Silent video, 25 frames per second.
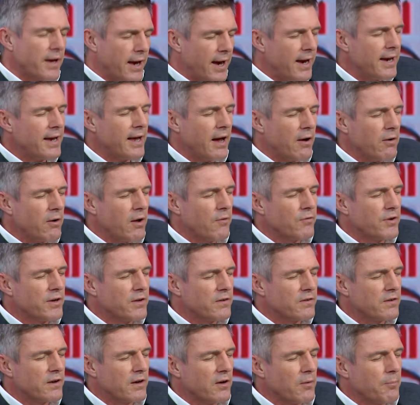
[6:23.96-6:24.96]
how lovely to
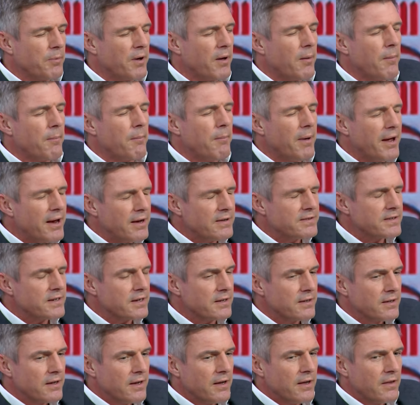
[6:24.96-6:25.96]
see you, but amazing